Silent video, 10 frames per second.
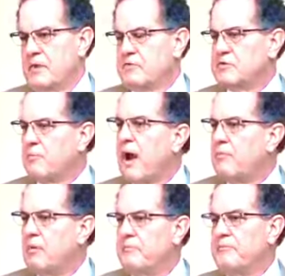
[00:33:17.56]
there was a
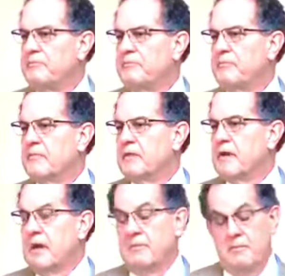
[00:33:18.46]
problem.
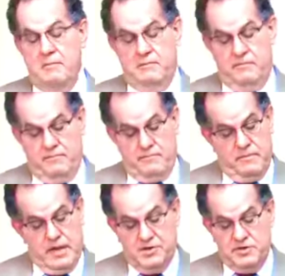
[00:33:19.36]
And
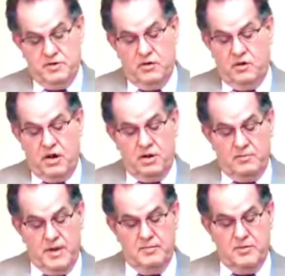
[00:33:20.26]
as you go
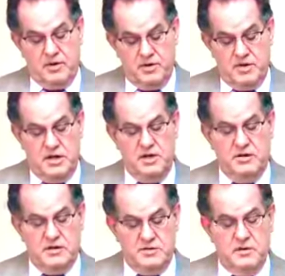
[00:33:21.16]
along, people
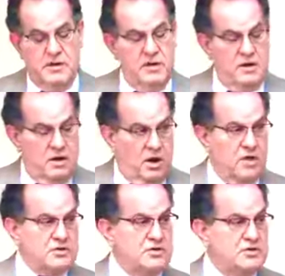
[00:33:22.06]
continue to
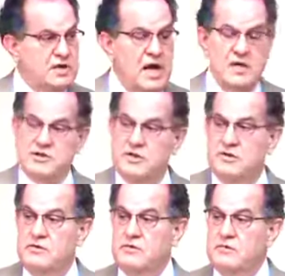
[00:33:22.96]
ostracize
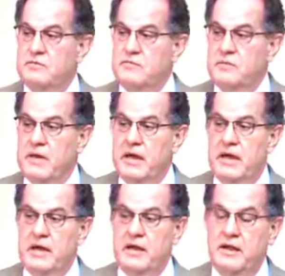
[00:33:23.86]
you
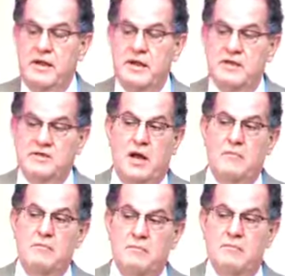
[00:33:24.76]
and
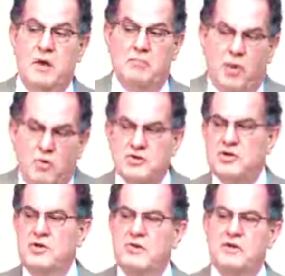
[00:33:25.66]
some
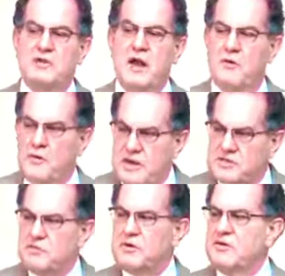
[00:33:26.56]
approach you, they try to
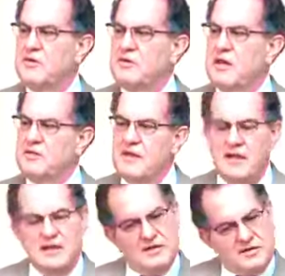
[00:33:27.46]
reason with you, they
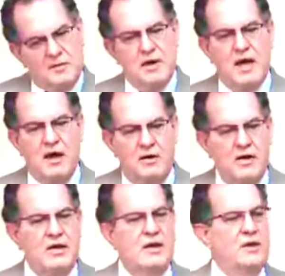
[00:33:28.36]
think that
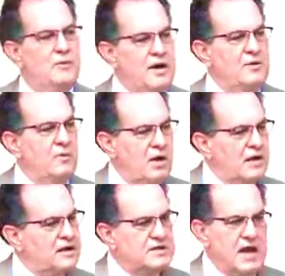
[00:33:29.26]
somehow we can
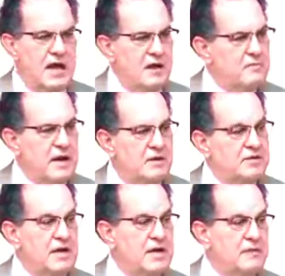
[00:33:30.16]
work this out, but
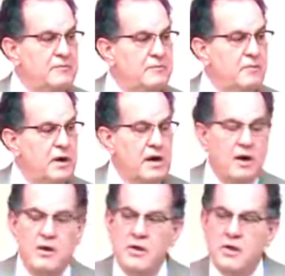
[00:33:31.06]
I'll tell you,
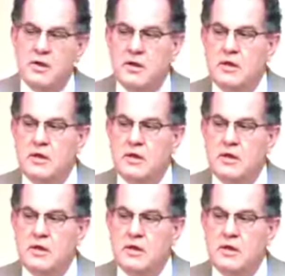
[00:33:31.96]
where